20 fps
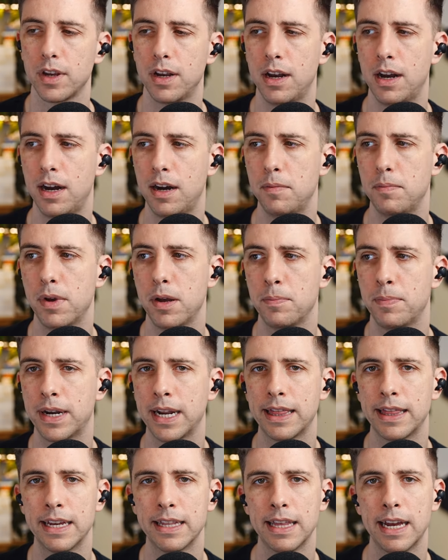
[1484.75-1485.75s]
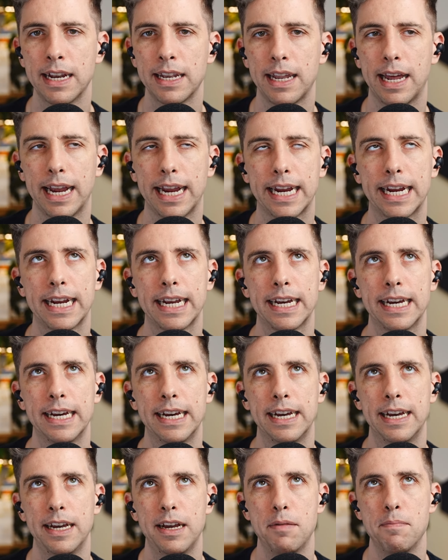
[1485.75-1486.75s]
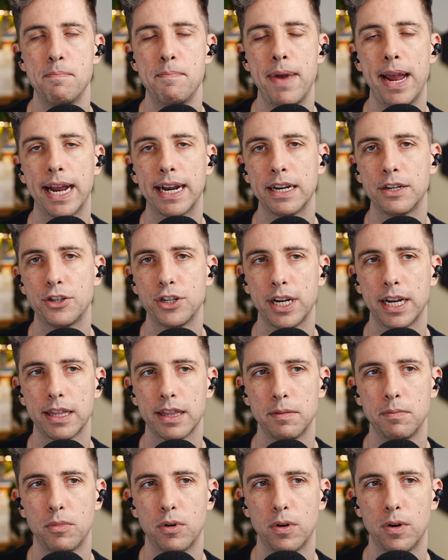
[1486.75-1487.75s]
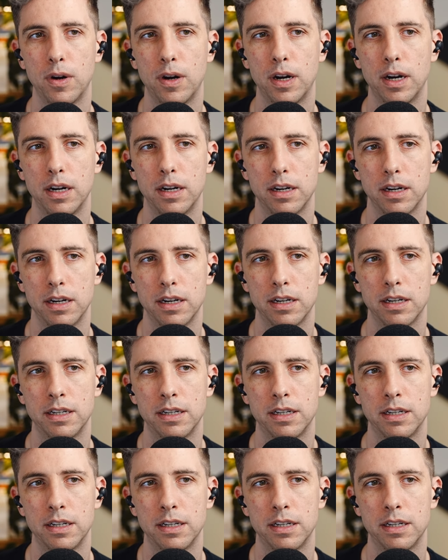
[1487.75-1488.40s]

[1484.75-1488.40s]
Um, but I think that like managing the more